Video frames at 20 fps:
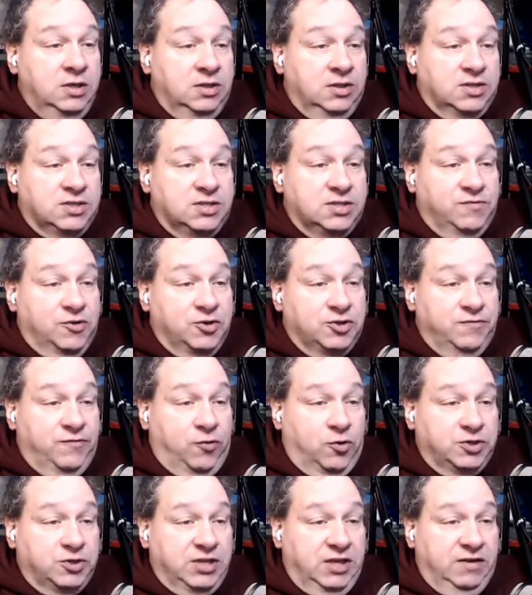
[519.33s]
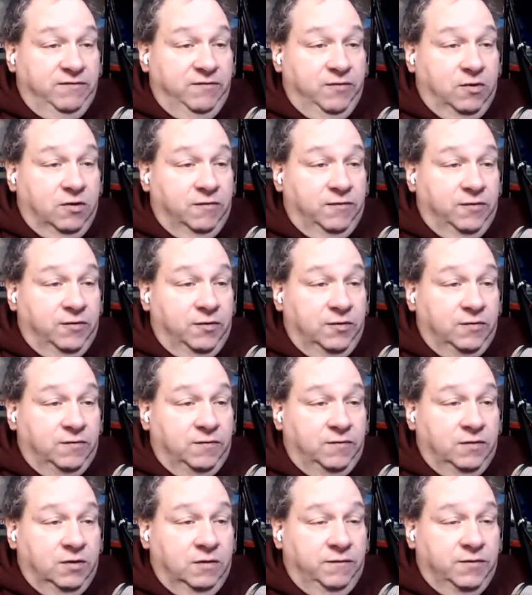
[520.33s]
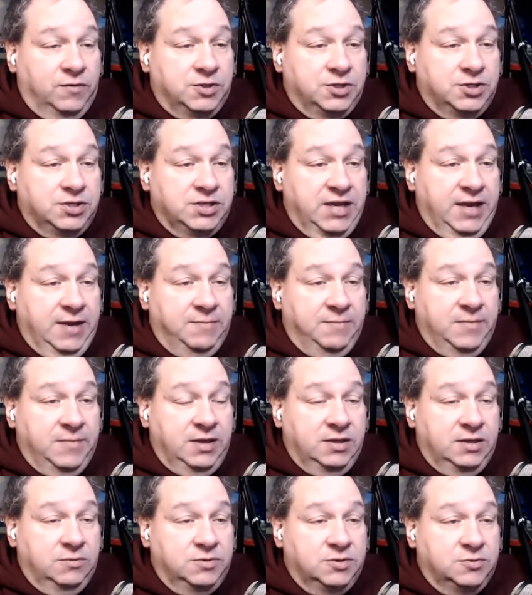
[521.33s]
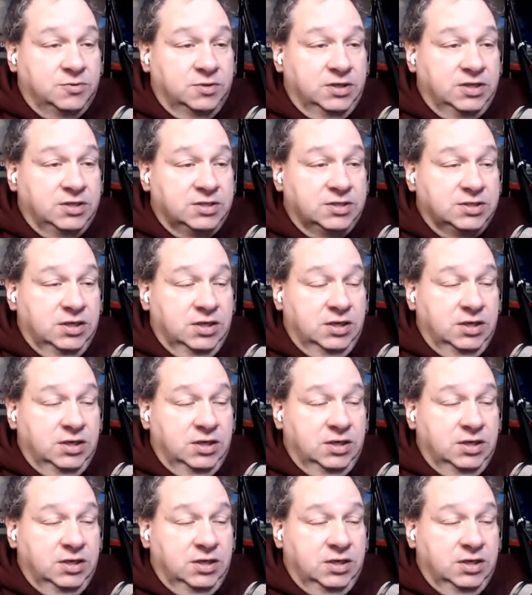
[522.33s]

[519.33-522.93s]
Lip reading: This is version 14.4 for Shazam, and it was released